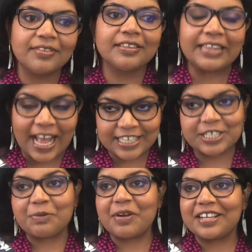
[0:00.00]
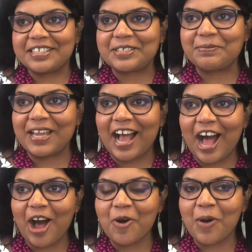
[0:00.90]
that surprises me
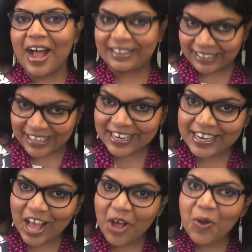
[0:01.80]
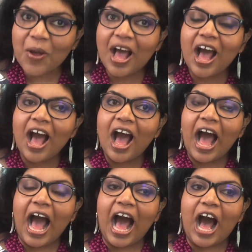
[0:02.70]
how i think now
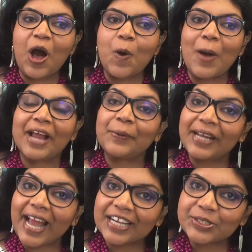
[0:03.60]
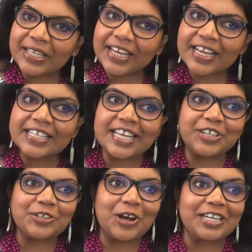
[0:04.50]
how I react to things.
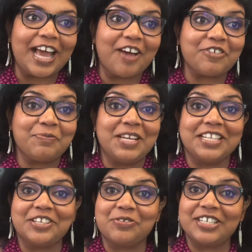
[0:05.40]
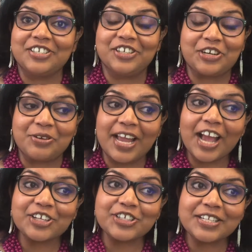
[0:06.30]
I do not have immediate re jerk
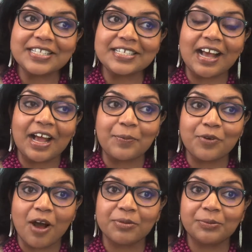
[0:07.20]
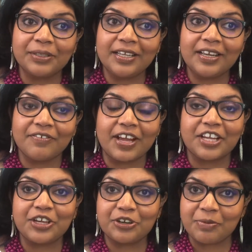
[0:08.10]
reactions. I probably, if
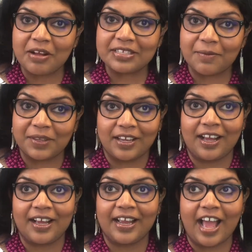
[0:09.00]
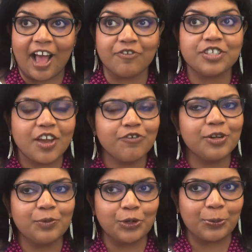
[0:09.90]
I hear about something, I have
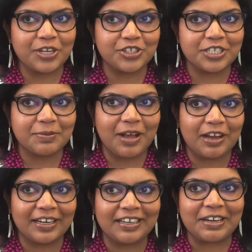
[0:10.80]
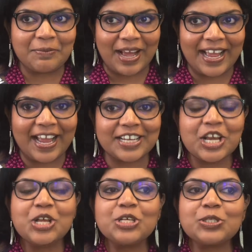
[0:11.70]
several more questions about it in my head.
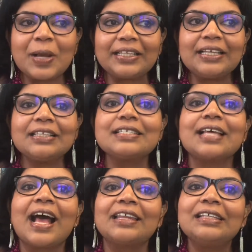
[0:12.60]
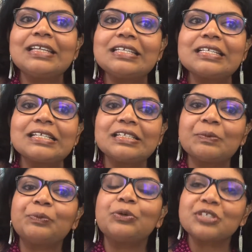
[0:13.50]
So I think this
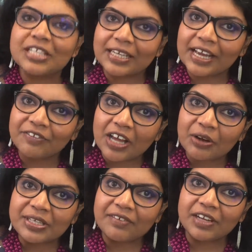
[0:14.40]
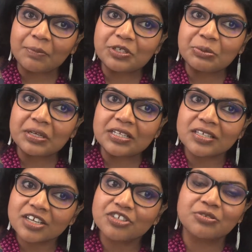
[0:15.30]
analytical approach that I have now developed
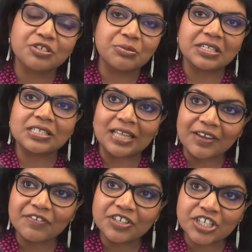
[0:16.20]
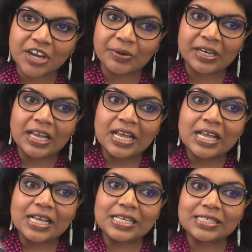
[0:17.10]
towards issues, towards life in general,
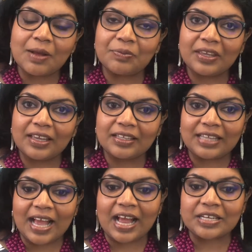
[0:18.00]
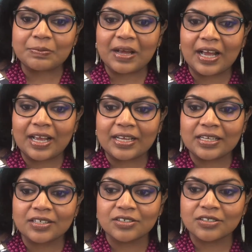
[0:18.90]
is something that
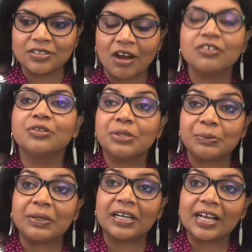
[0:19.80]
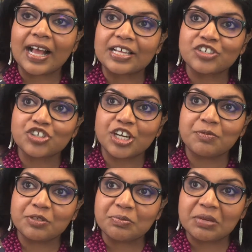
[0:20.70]
my doctoral work has
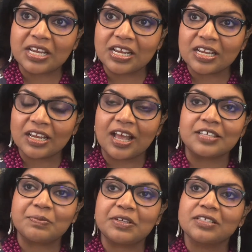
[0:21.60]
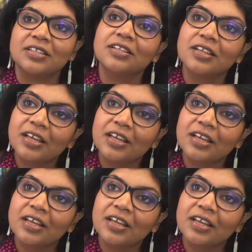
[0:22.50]
shaped me as a person.